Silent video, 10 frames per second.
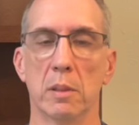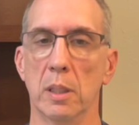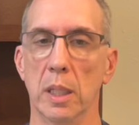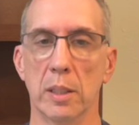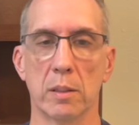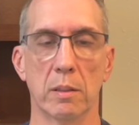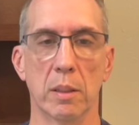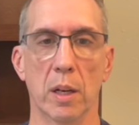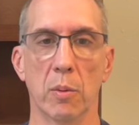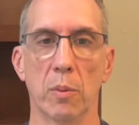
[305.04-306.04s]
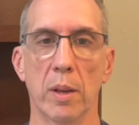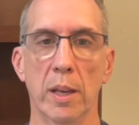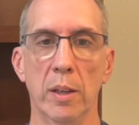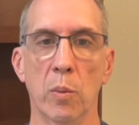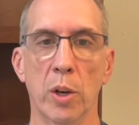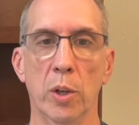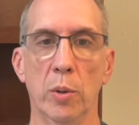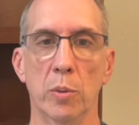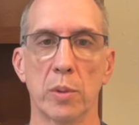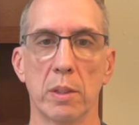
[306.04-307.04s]
it's, anyone
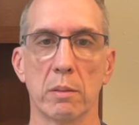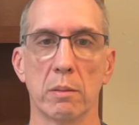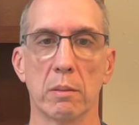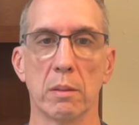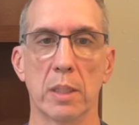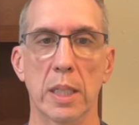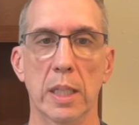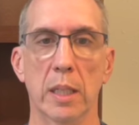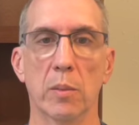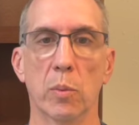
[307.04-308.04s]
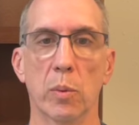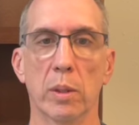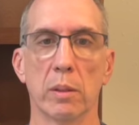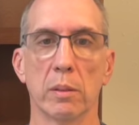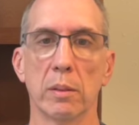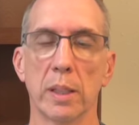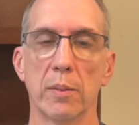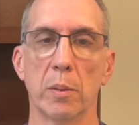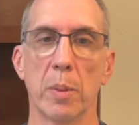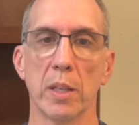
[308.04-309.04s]
who's seated will
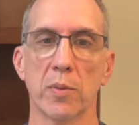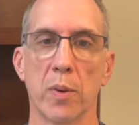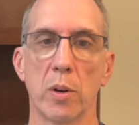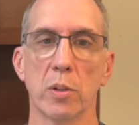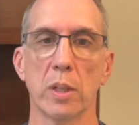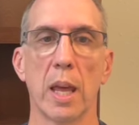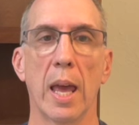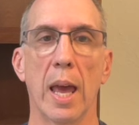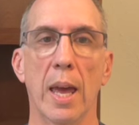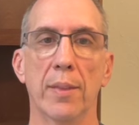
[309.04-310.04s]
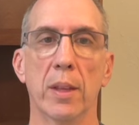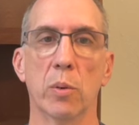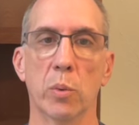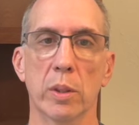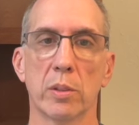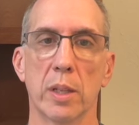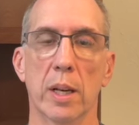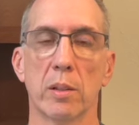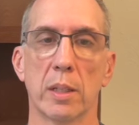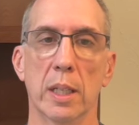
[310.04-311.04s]
leave the bus first, and then
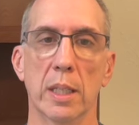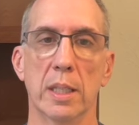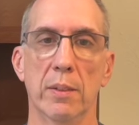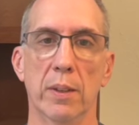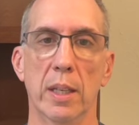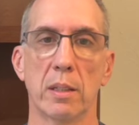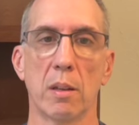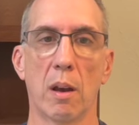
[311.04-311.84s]
wheelchairs and ECVs